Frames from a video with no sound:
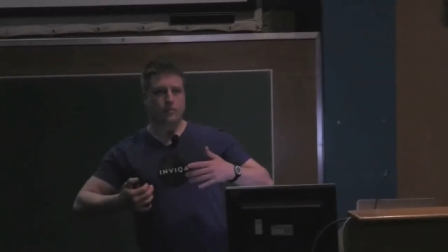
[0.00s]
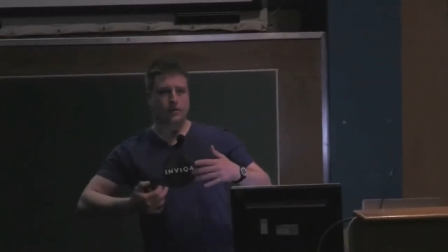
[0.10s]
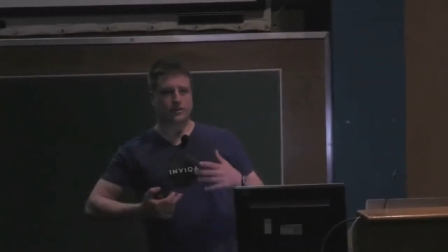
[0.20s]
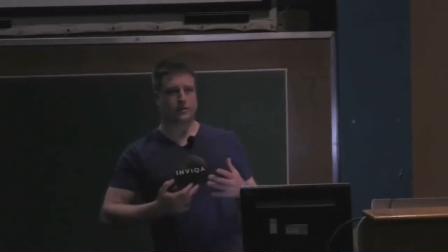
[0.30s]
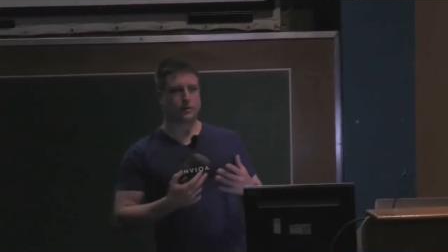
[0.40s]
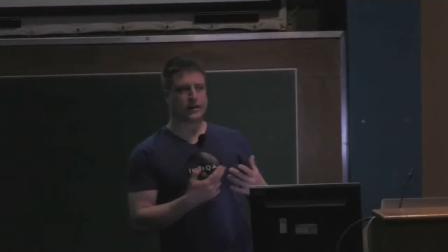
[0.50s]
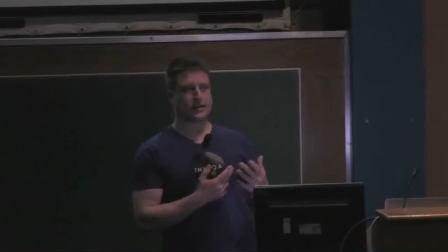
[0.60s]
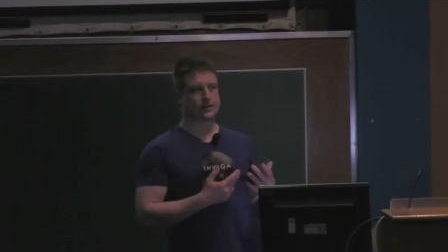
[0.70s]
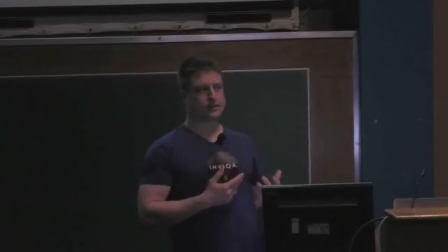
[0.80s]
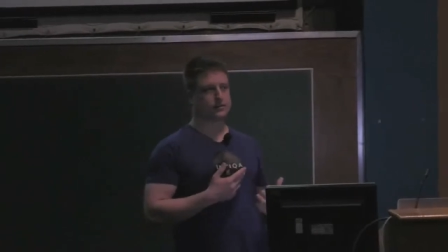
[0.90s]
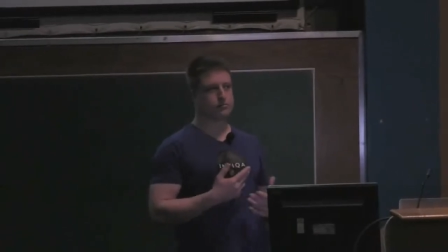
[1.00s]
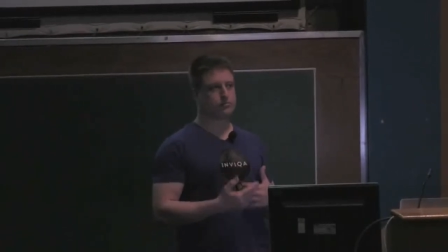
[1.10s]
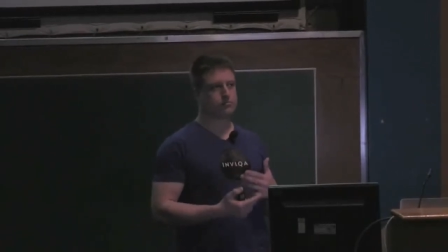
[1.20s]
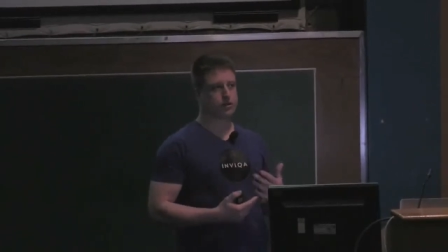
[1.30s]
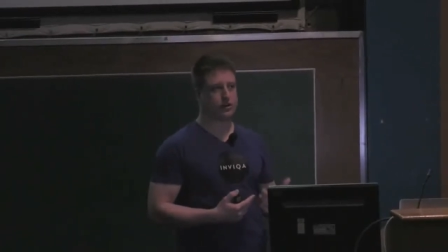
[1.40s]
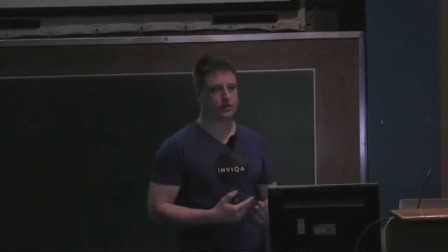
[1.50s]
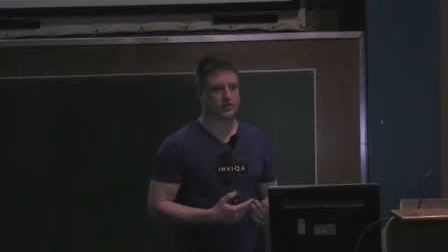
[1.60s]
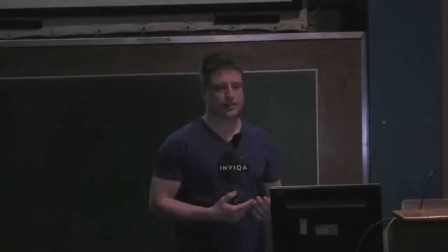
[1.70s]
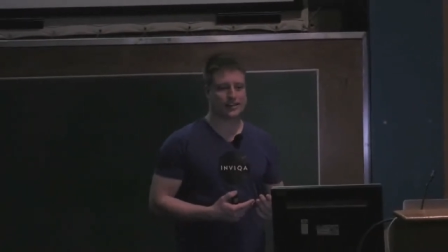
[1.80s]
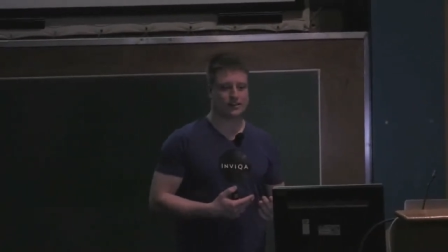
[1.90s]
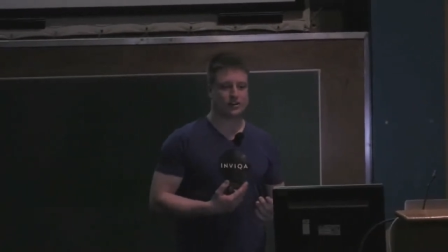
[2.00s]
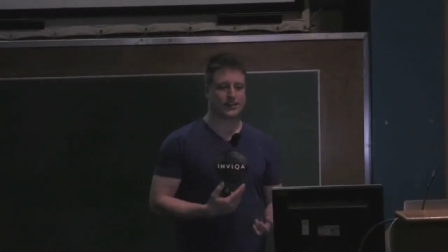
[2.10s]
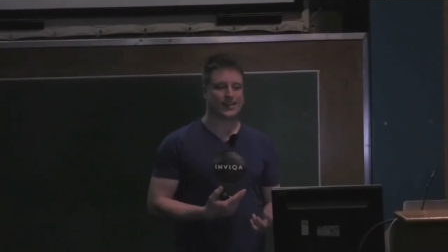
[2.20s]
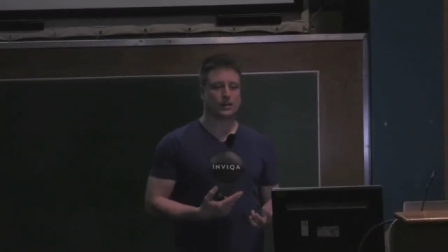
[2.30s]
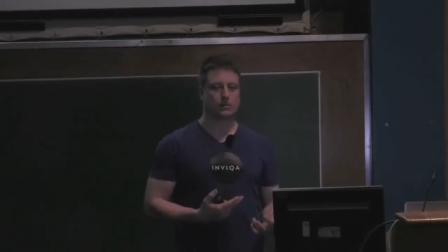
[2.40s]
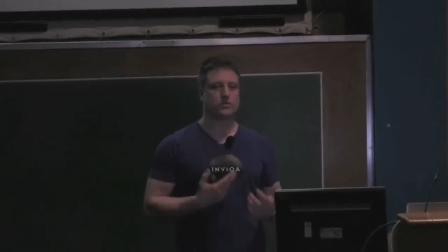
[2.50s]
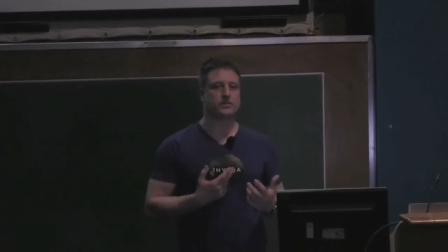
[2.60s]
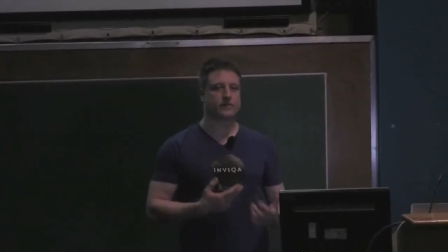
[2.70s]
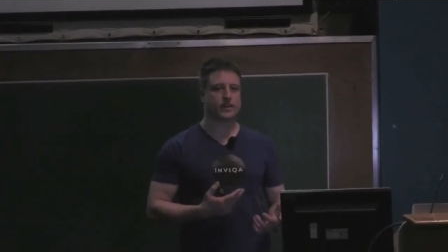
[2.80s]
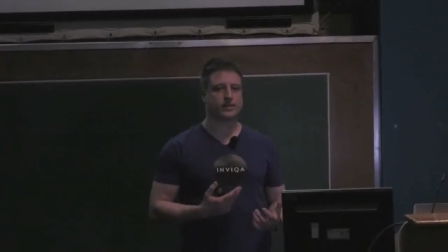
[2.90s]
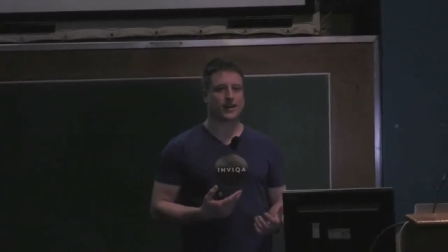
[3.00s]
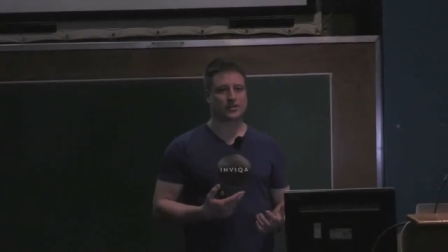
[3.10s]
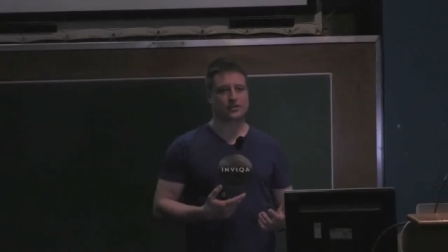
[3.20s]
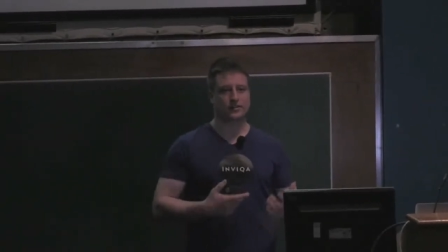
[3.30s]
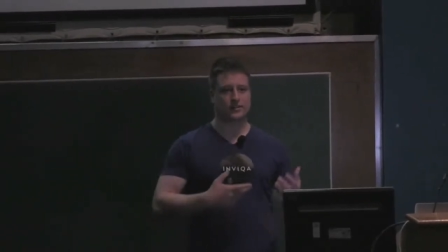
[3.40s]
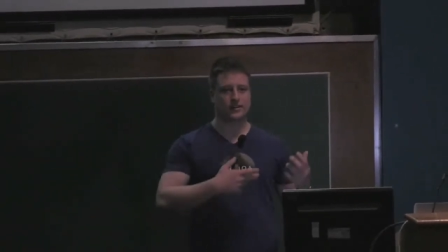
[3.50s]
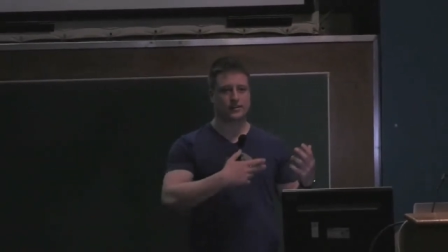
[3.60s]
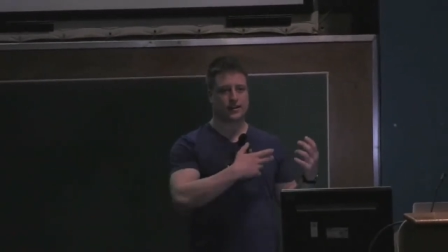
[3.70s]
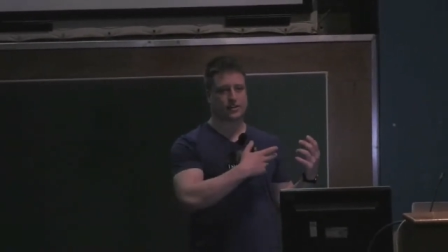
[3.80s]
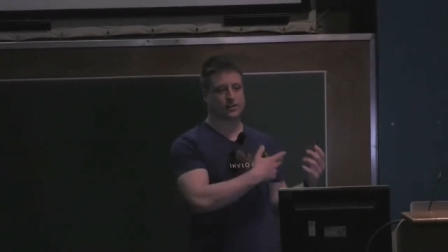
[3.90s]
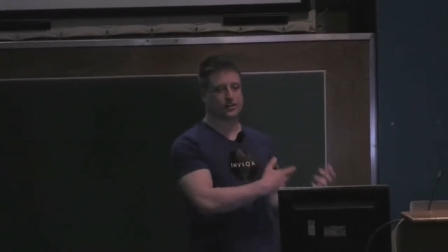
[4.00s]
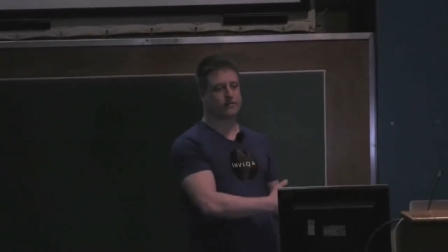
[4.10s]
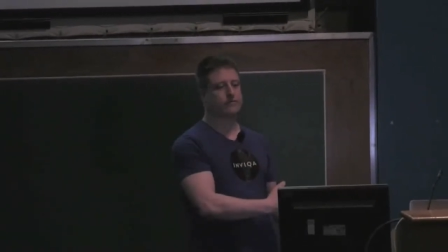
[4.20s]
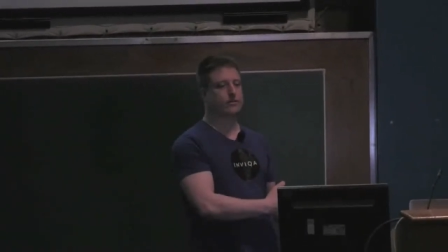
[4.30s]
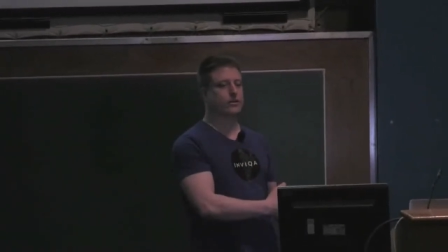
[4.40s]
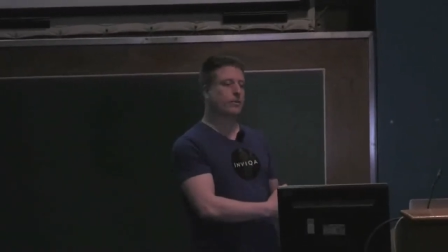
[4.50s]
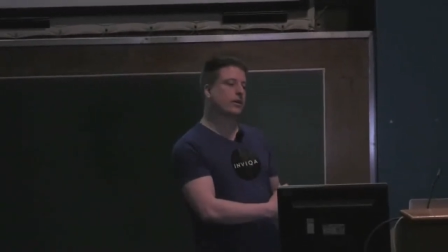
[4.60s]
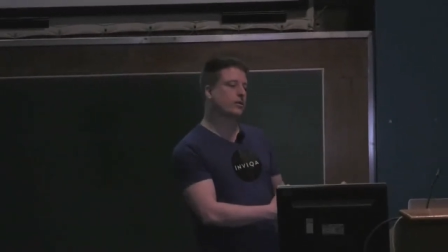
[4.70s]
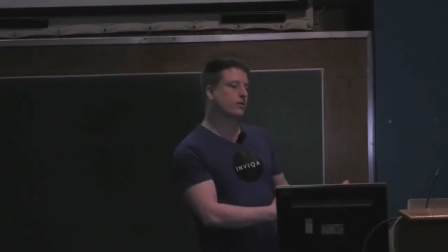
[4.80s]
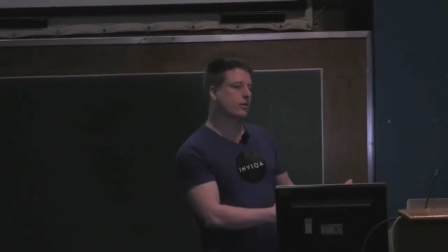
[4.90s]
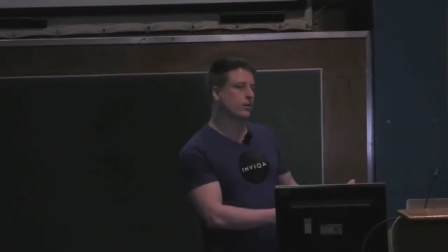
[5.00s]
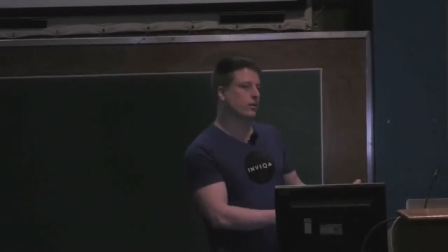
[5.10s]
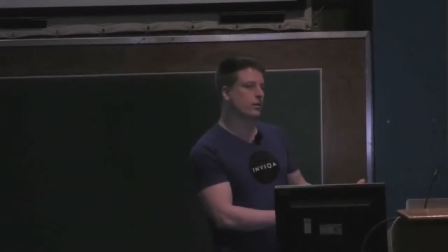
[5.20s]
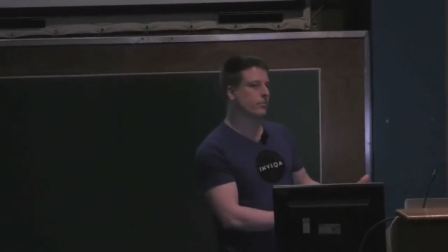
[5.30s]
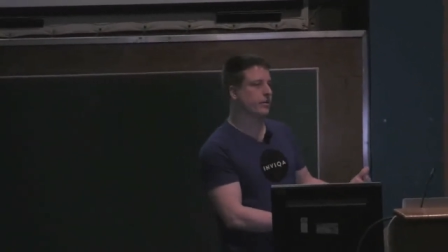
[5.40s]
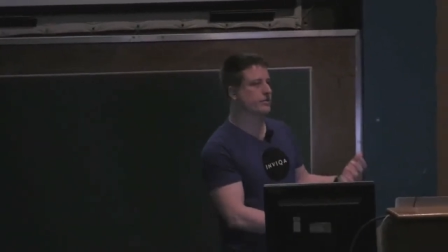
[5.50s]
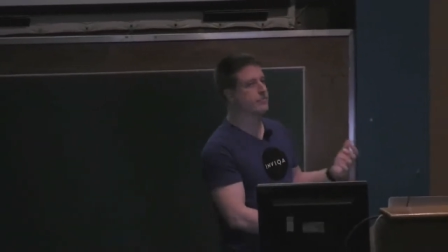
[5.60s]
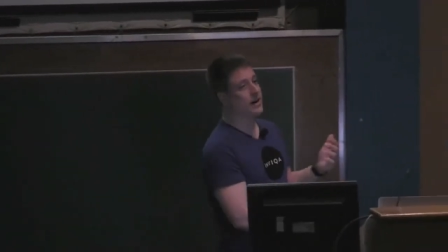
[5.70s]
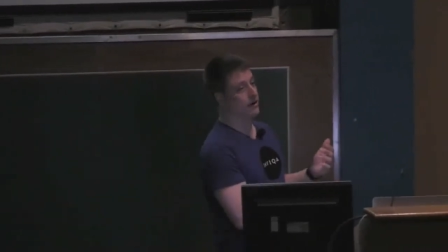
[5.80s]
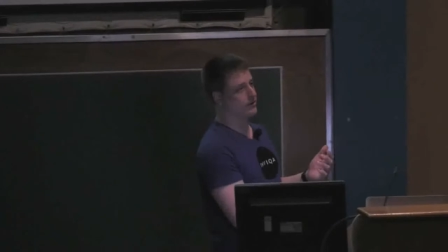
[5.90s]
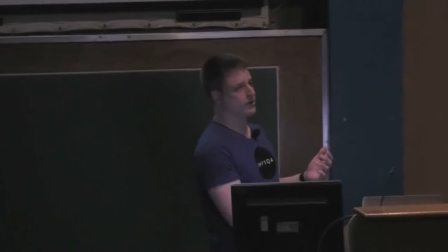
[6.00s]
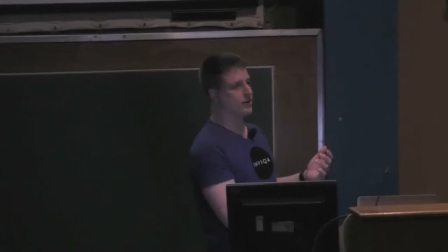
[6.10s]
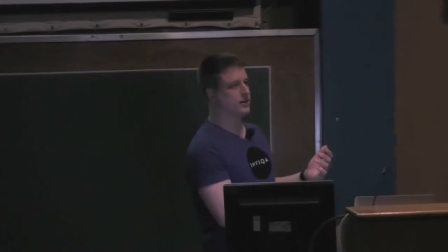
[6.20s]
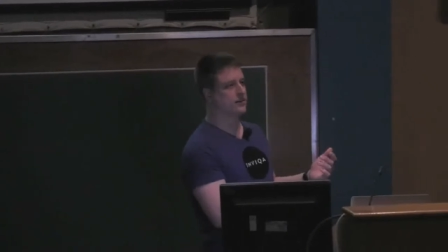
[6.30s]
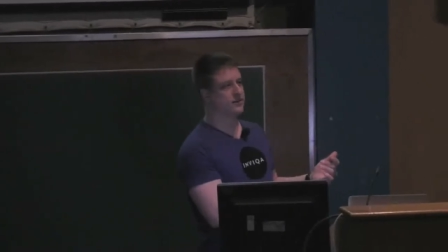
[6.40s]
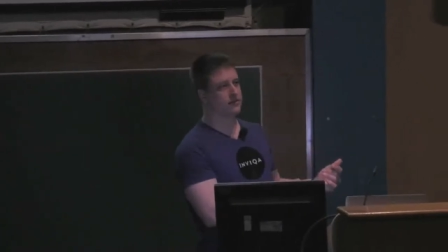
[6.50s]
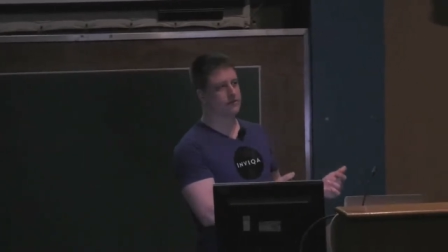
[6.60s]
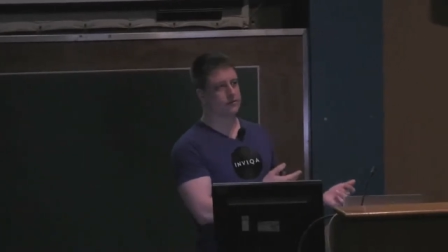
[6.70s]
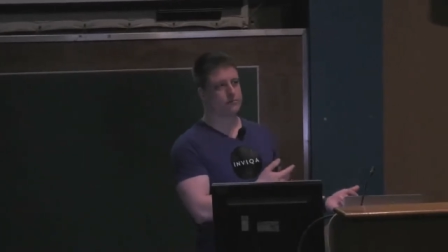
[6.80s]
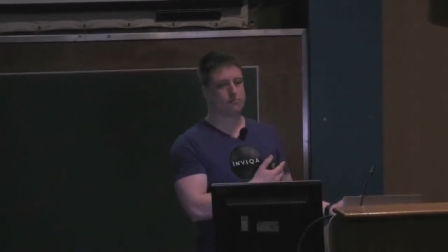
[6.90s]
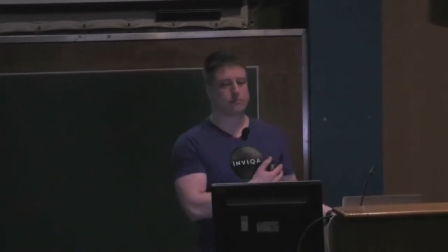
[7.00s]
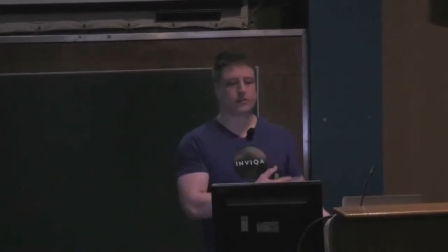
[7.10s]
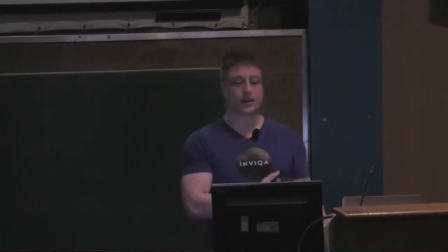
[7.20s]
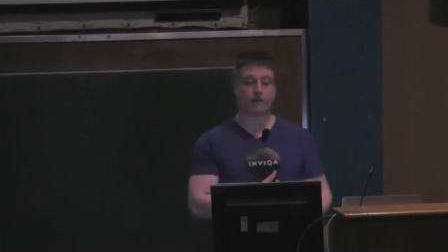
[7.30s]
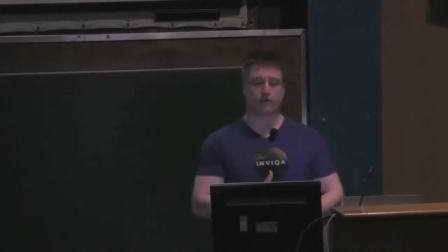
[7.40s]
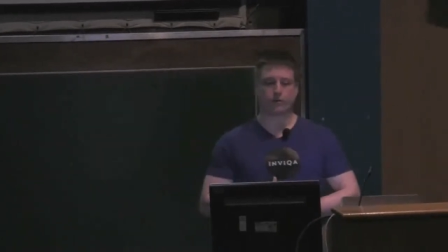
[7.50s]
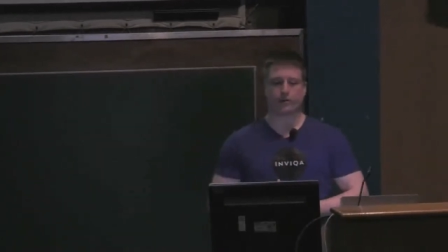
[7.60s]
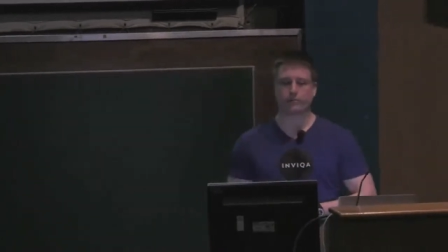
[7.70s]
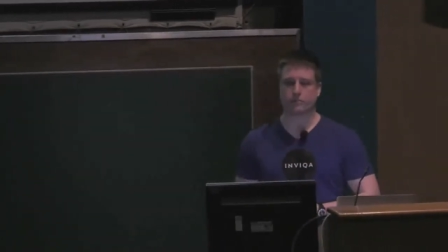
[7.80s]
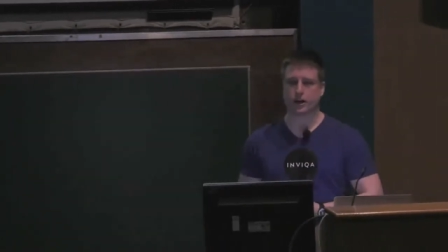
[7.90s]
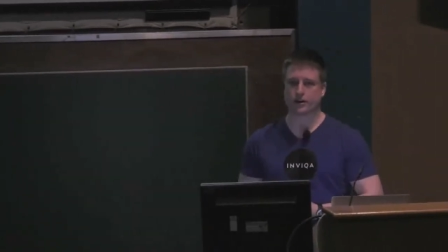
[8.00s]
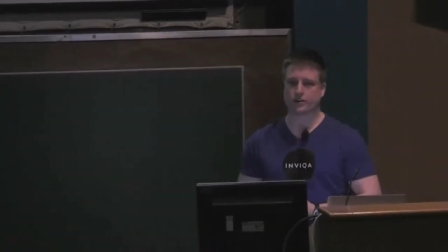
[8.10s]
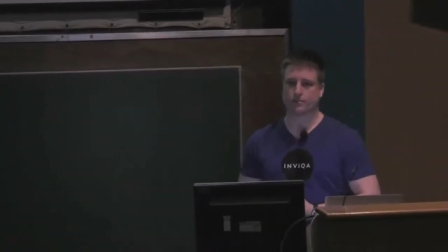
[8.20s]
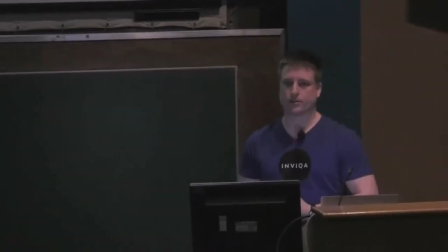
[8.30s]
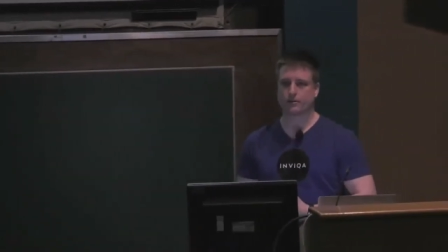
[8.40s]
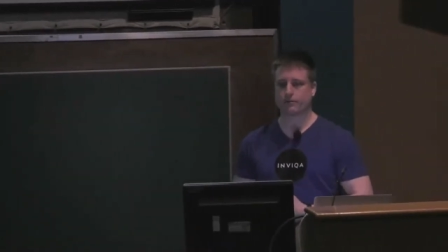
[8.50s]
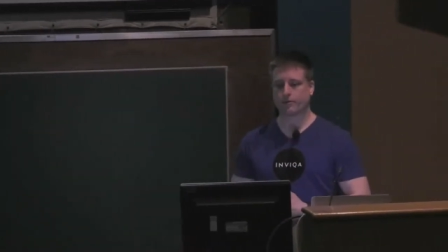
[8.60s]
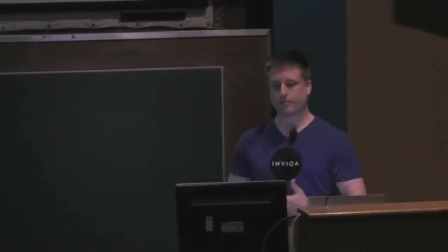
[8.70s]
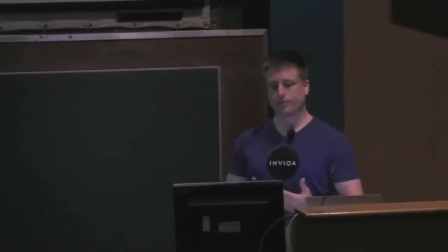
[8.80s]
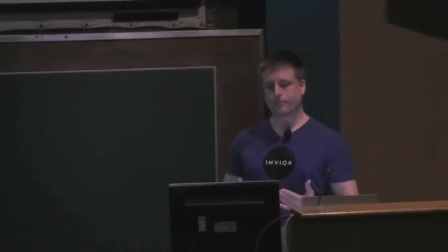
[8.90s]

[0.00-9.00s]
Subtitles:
because of the way Git's producing these ID numbers of these hashes, it is actually a different commit because the parent ID is different, therefore the checksum's different.